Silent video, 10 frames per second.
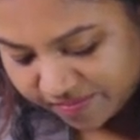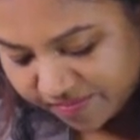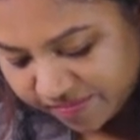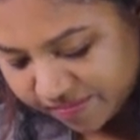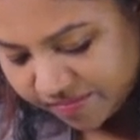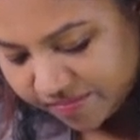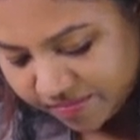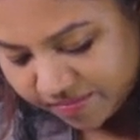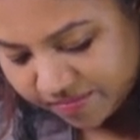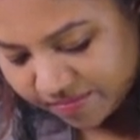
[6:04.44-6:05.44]

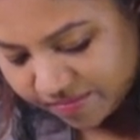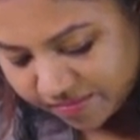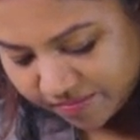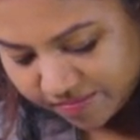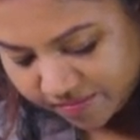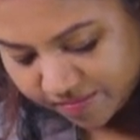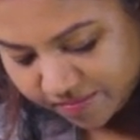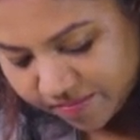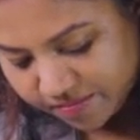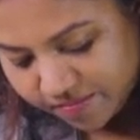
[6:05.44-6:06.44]

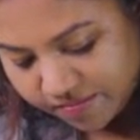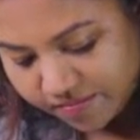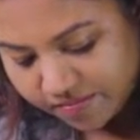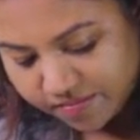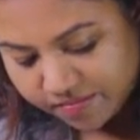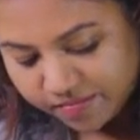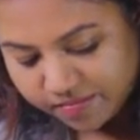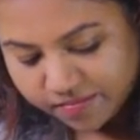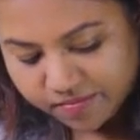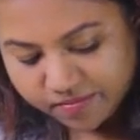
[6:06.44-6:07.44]

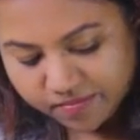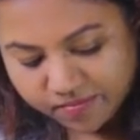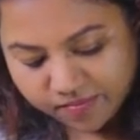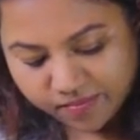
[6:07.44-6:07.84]
(silence)